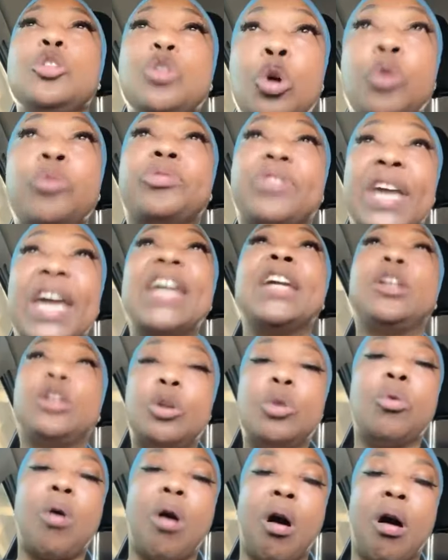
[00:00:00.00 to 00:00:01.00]
You
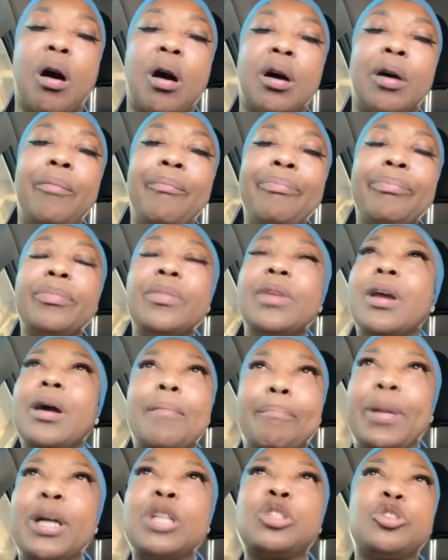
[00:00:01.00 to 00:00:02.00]
think you are,
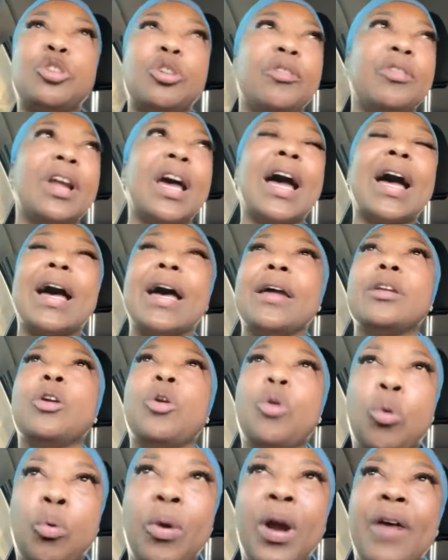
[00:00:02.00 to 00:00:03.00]
but you're not.
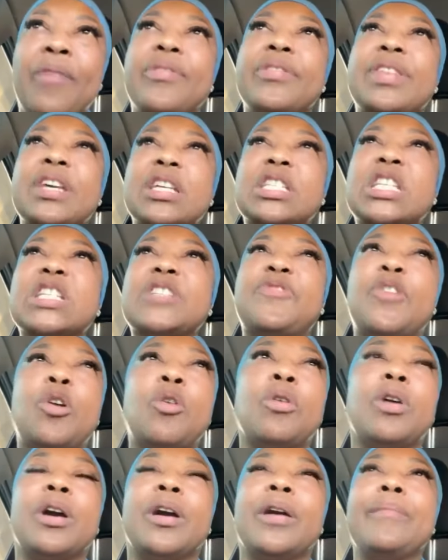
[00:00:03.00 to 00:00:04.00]
Whoever this is
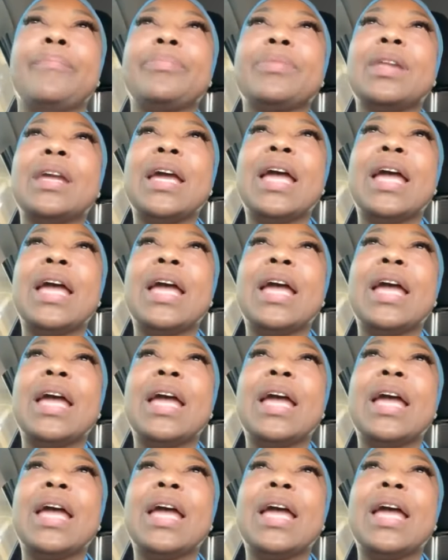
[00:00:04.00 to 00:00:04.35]
for.